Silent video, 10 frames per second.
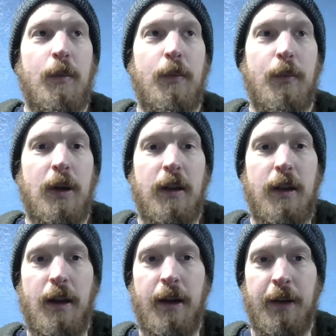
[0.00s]
But
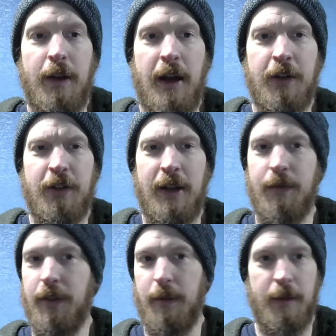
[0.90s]
I just
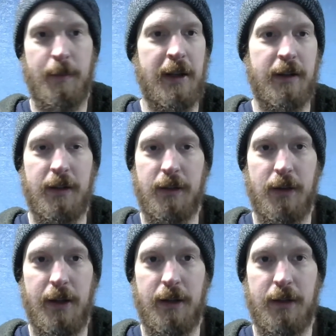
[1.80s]
have the basic
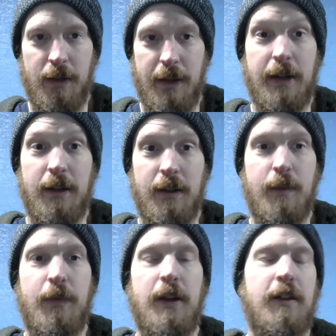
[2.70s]
like delayed
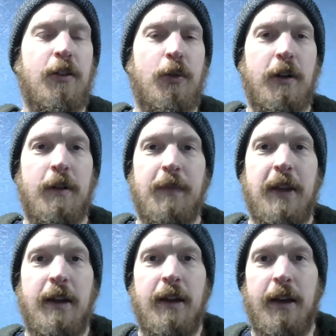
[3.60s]
sleep phase disorder,
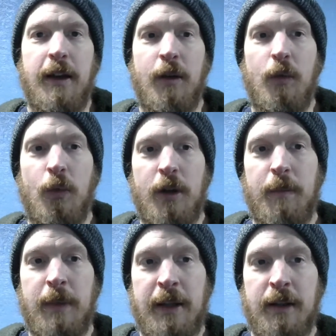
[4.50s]
and
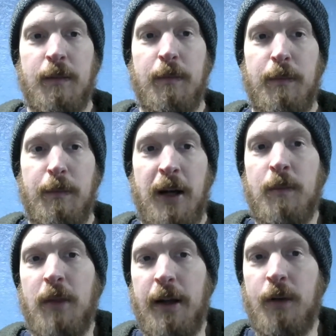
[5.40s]

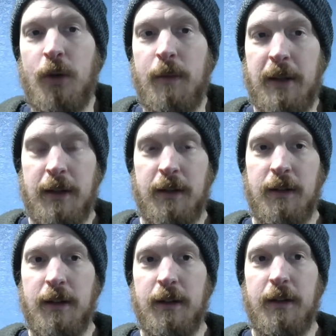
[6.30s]
bottom line, what it means
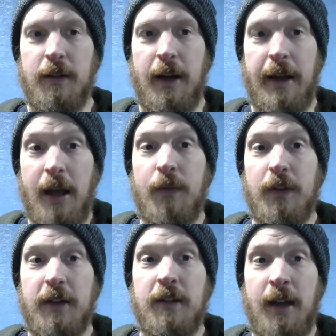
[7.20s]
is I have a
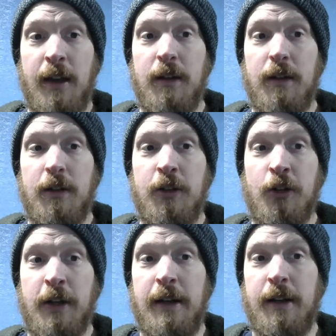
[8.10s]
set
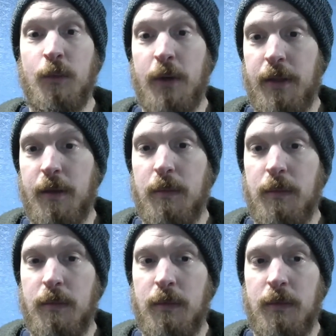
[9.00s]
circadian rhythm.
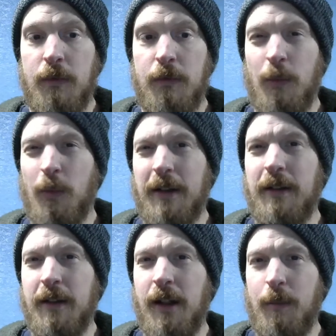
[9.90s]
From what I can
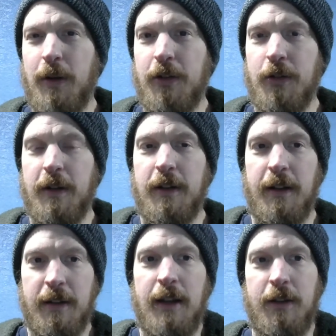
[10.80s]
tell, I'm pretty sure it's a
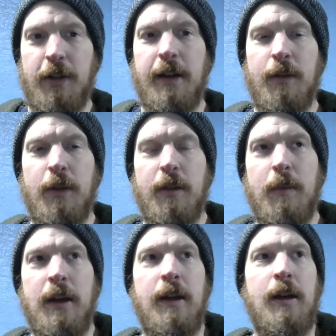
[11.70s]
set circadian rhythm,
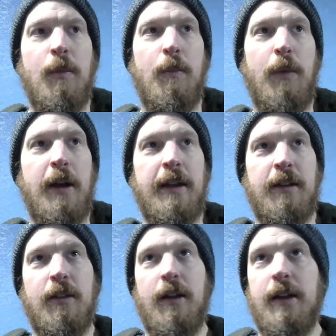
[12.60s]
but
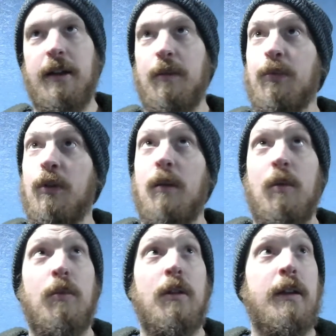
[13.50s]
it's like
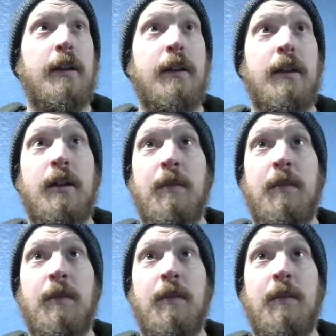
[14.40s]
probably